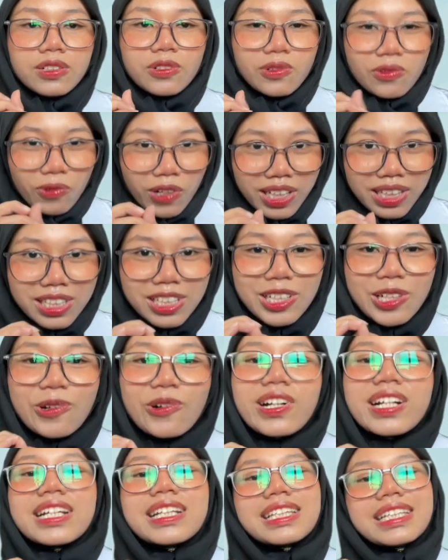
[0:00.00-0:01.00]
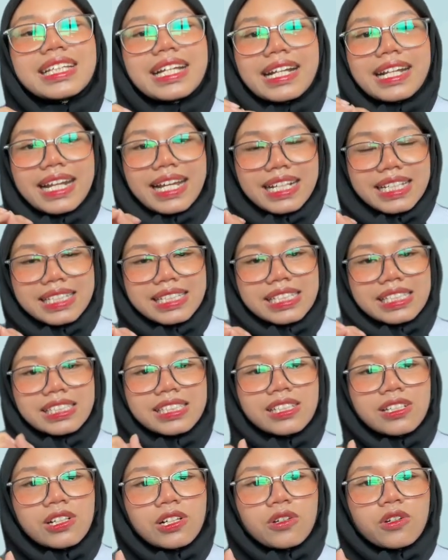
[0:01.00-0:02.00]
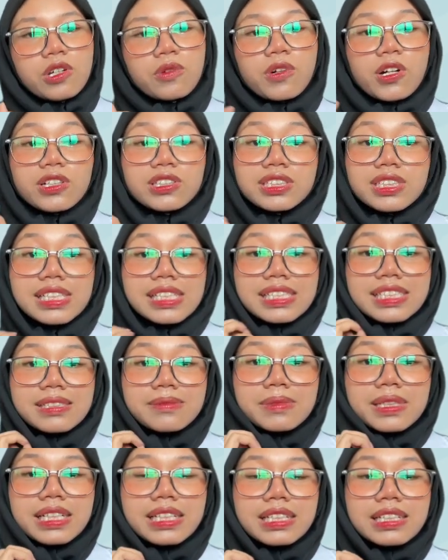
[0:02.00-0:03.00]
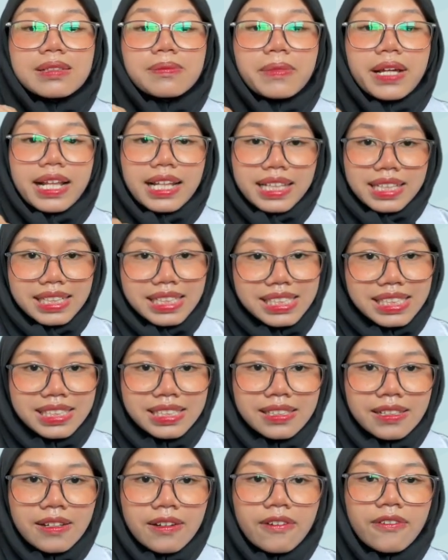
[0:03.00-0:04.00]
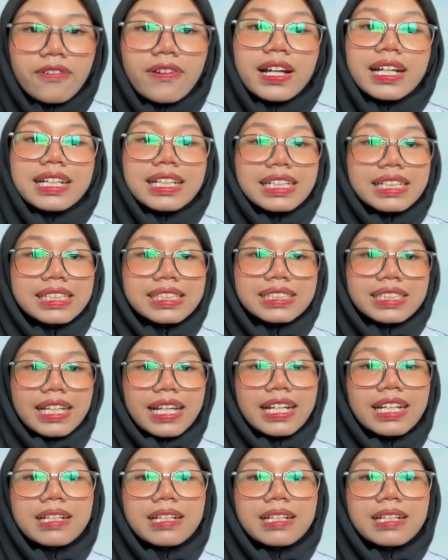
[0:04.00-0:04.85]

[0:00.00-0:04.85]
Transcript: water quality analysis. We will also examine the methods, findings and